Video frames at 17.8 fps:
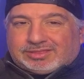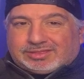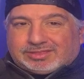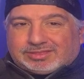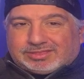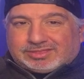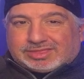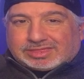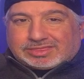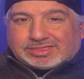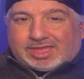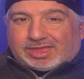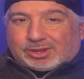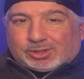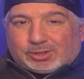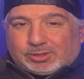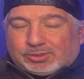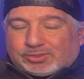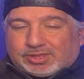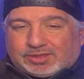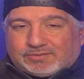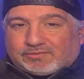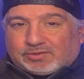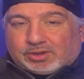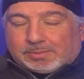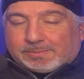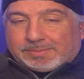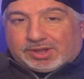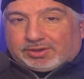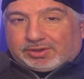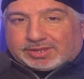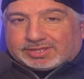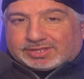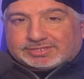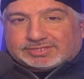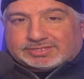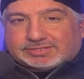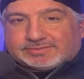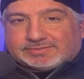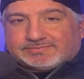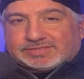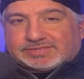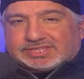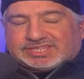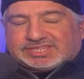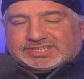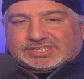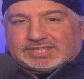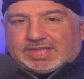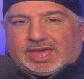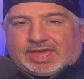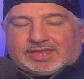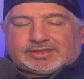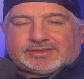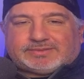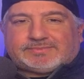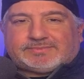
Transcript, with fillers: that's not a good thing for Americans. It's just not.